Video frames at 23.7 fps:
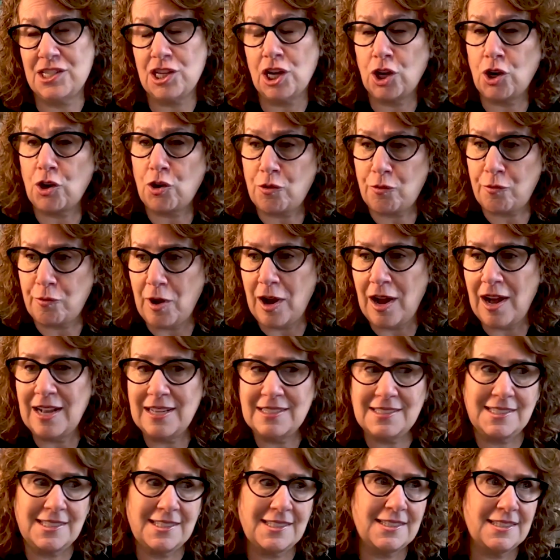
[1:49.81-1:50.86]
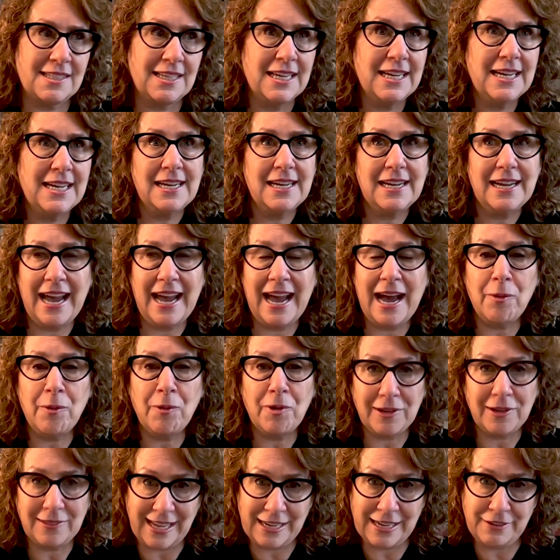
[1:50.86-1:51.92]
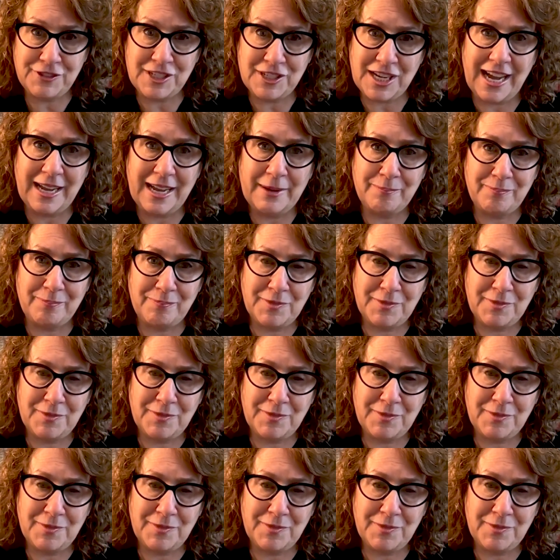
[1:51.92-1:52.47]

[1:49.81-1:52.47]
across our lifetime.